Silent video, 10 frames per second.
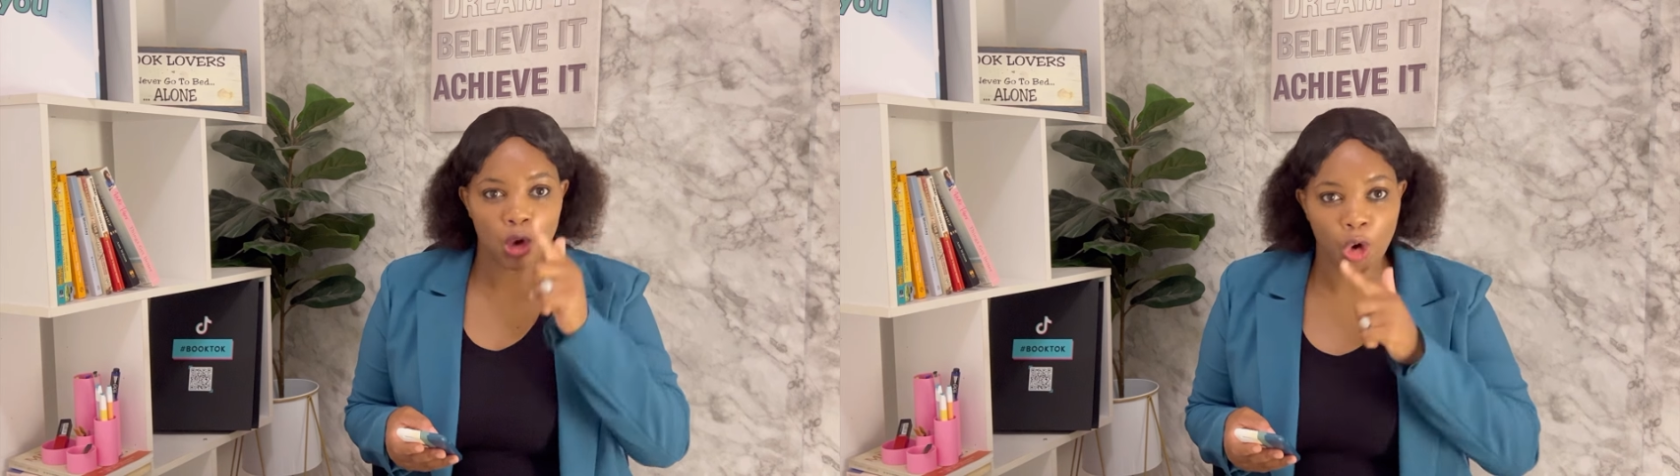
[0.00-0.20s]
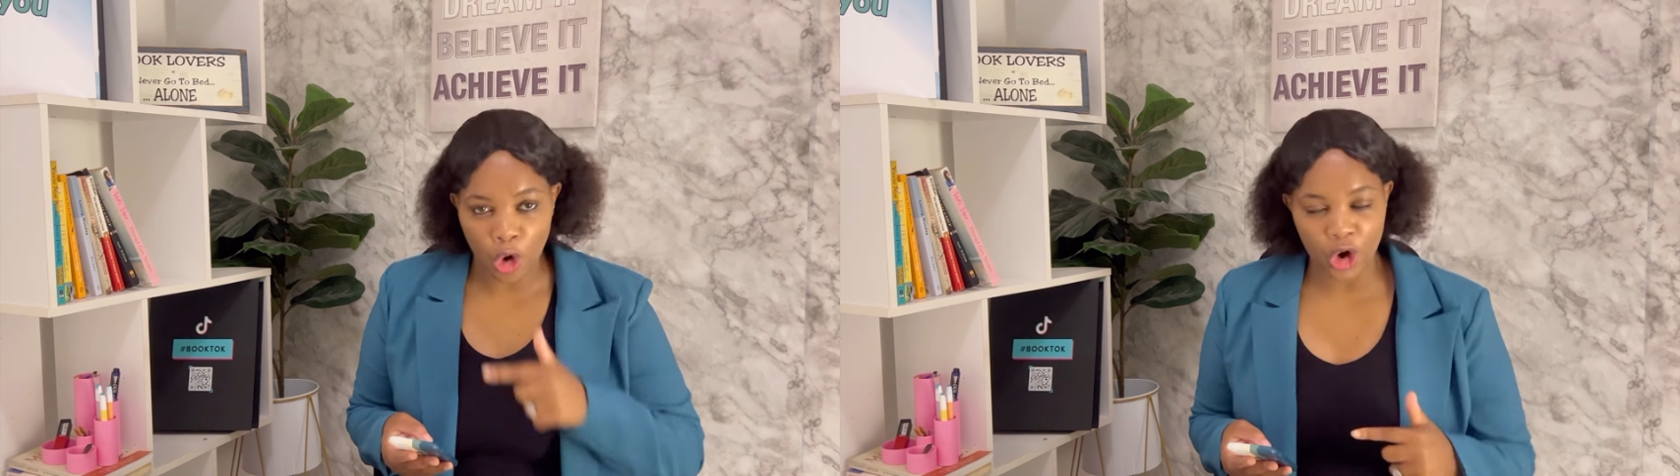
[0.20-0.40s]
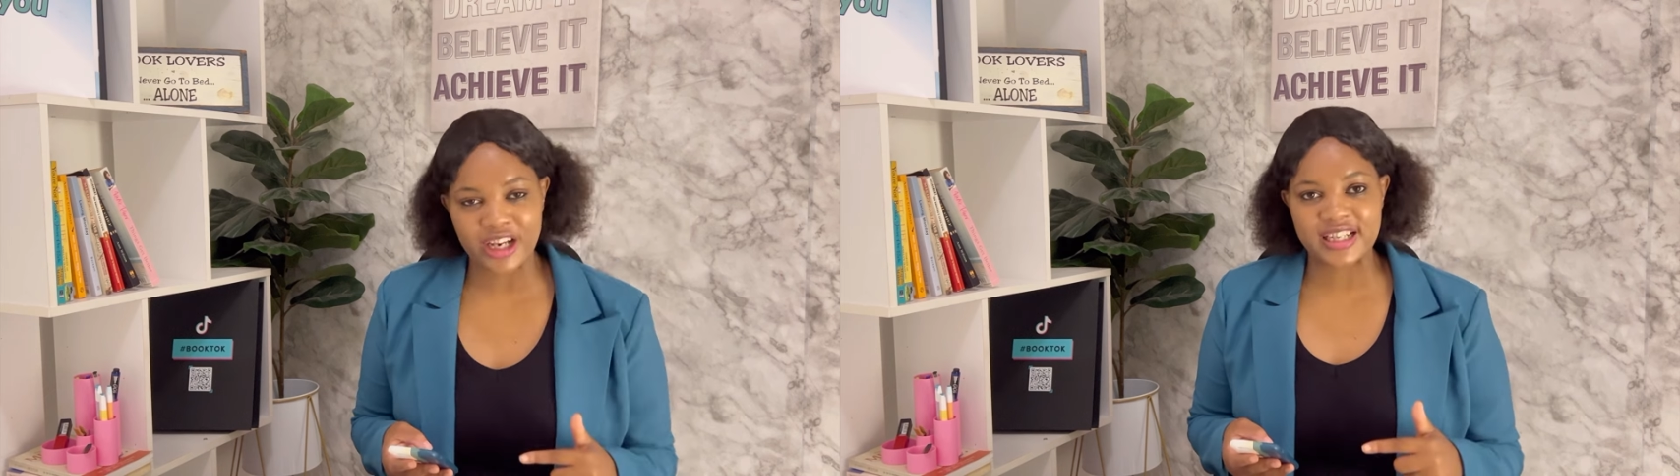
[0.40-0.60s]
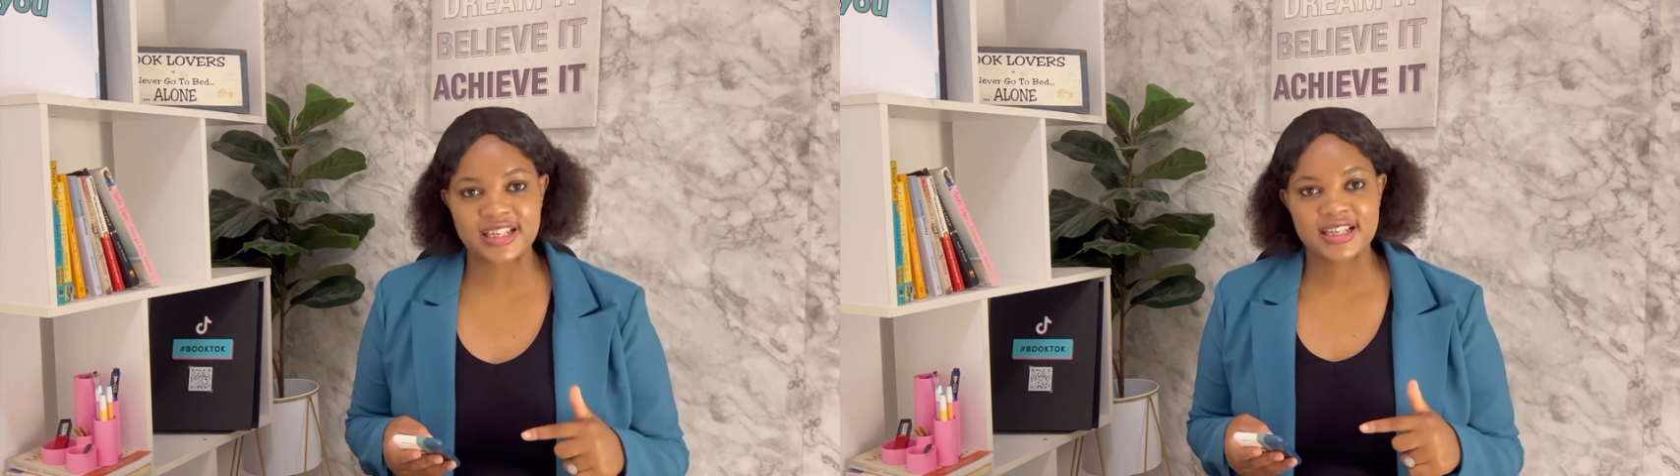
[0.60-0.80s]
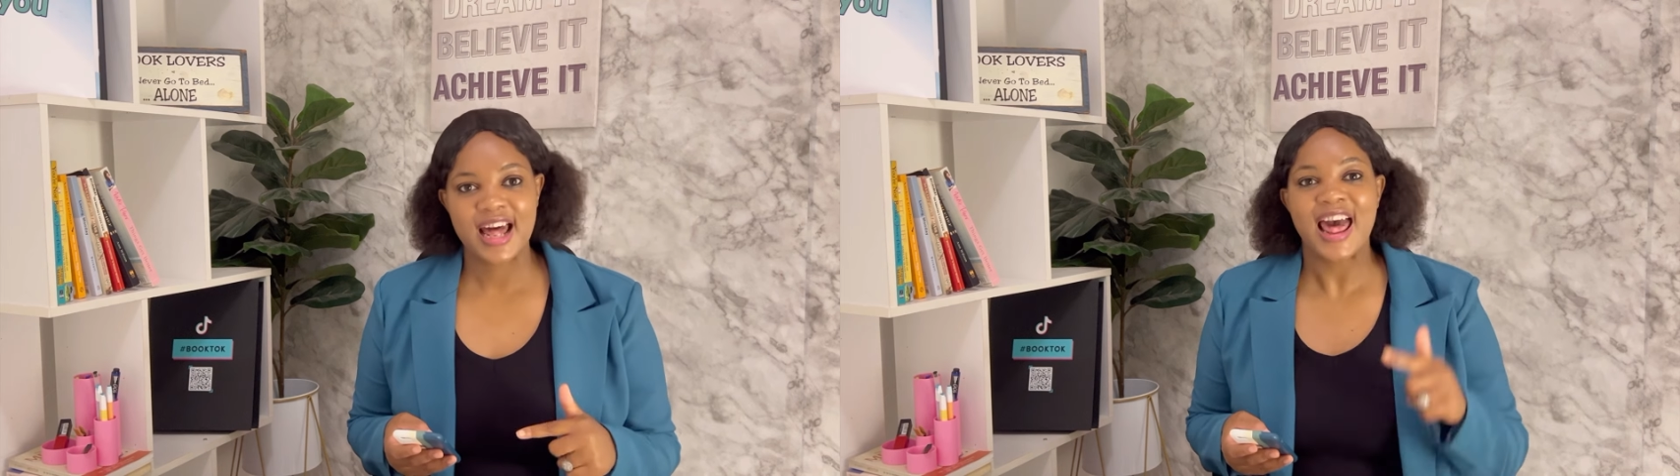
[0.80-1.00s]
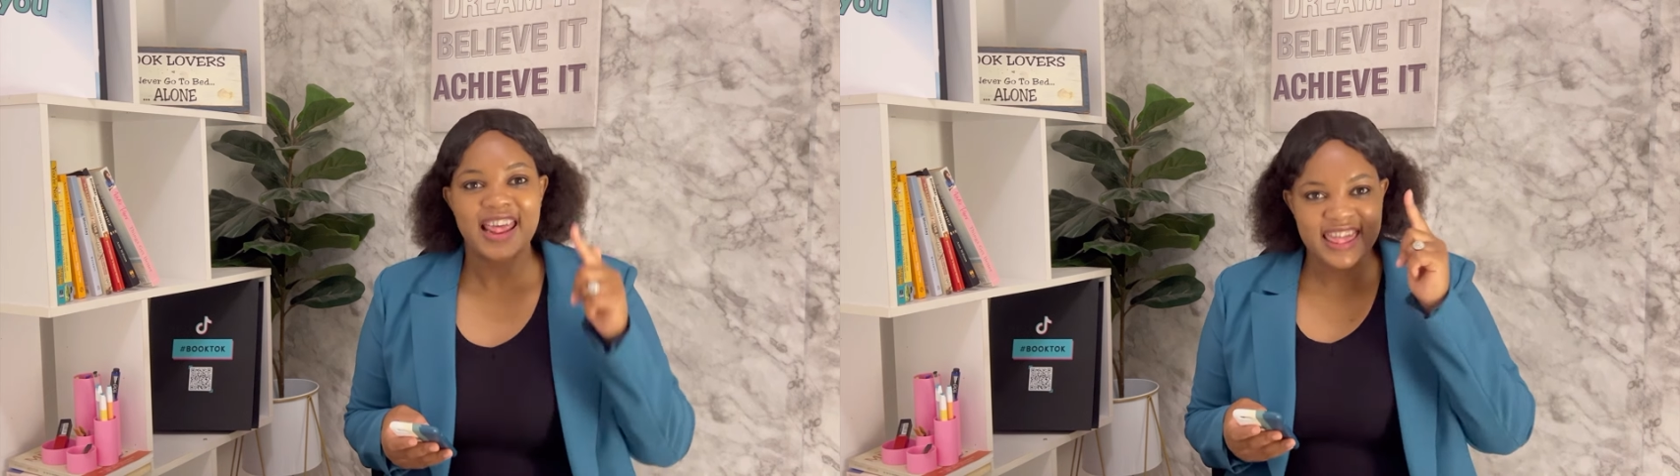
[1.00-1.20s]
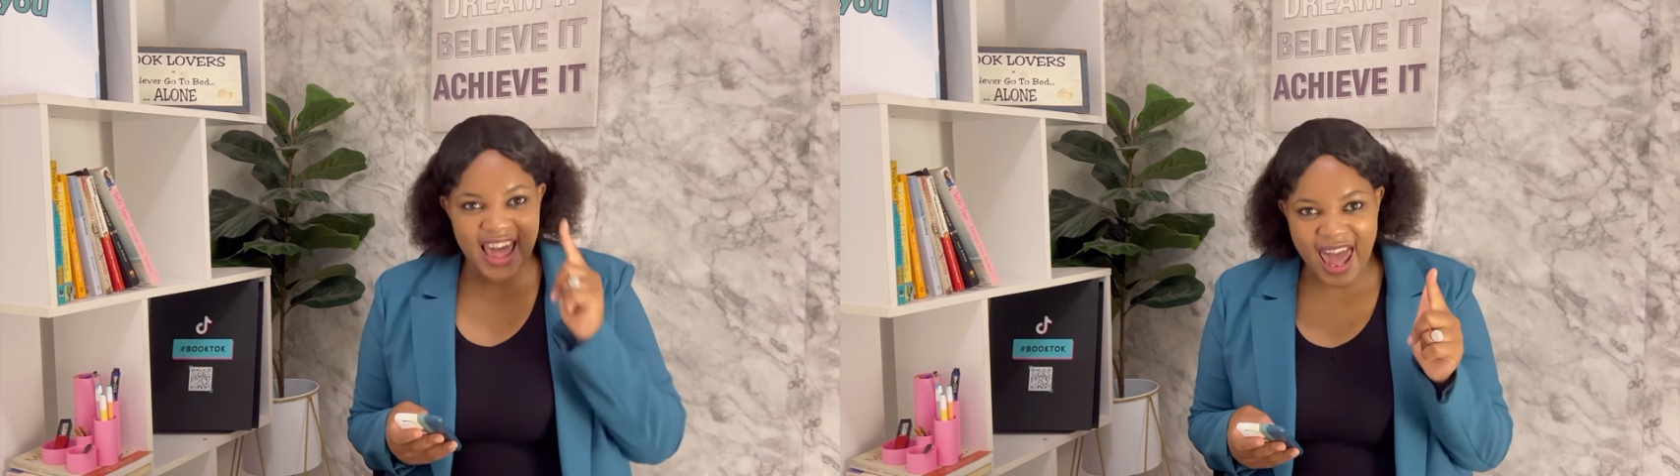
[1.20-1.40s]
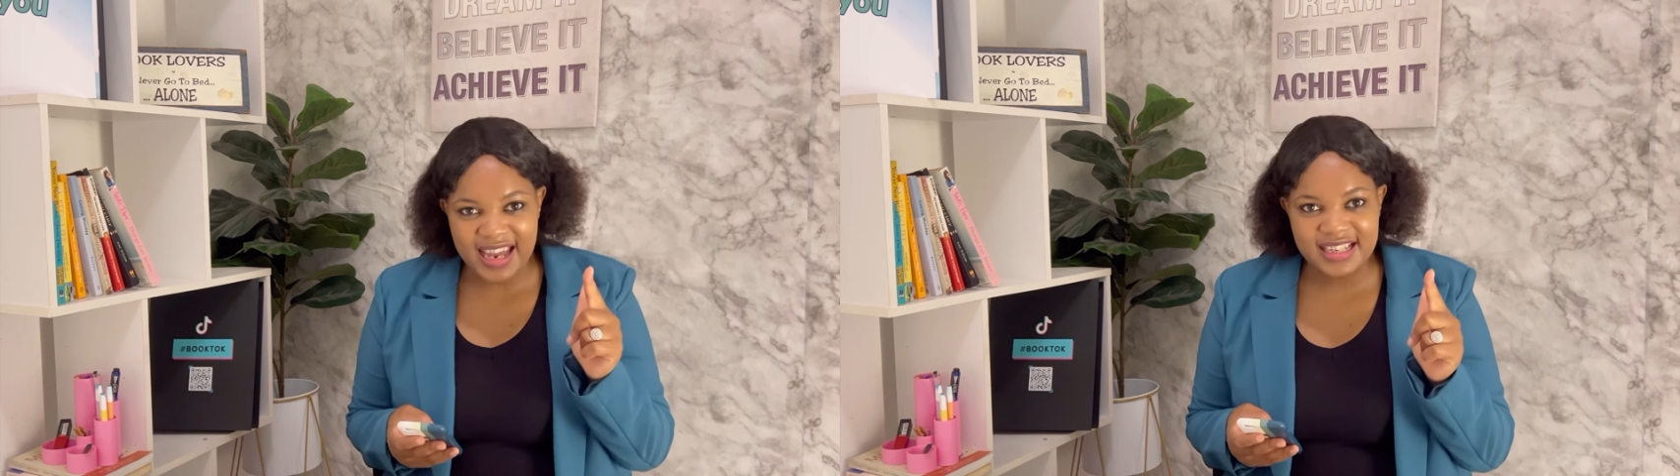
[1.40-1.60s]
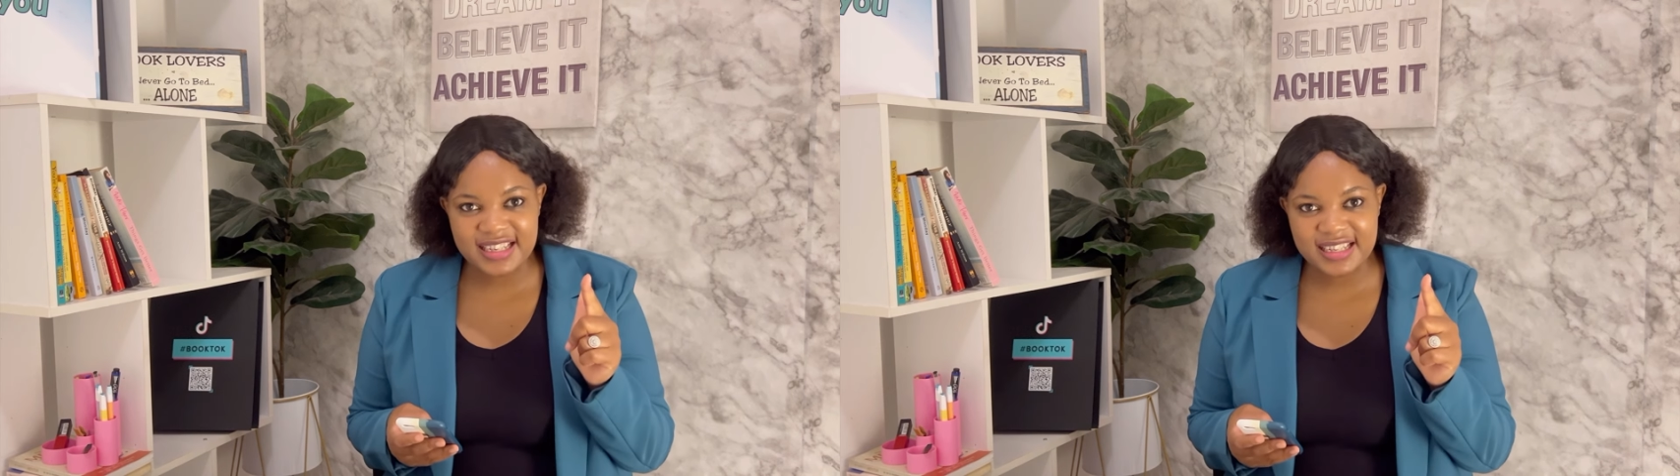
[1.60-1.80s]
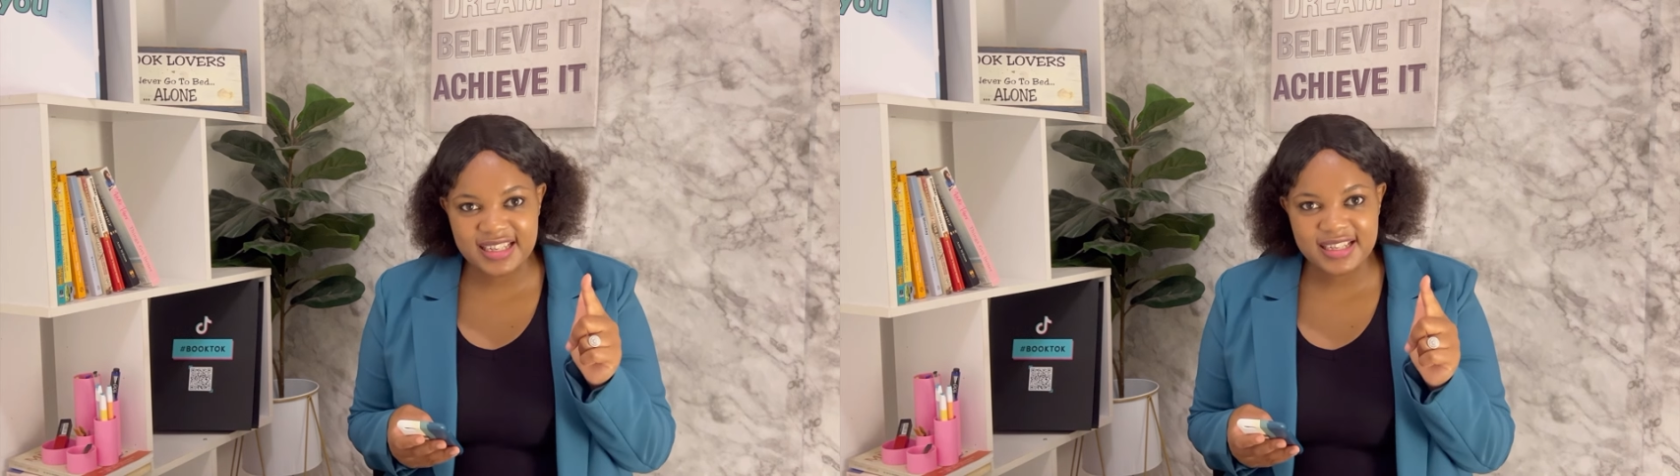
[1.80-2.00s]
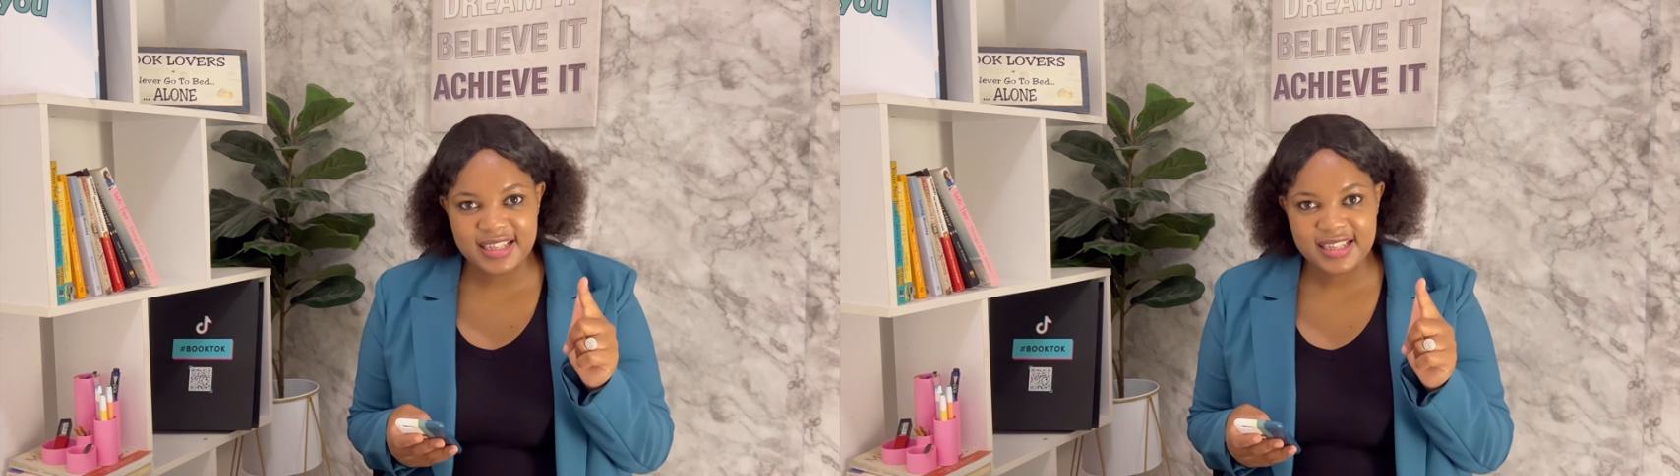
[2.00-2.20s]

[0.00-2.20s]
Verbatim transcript: God. That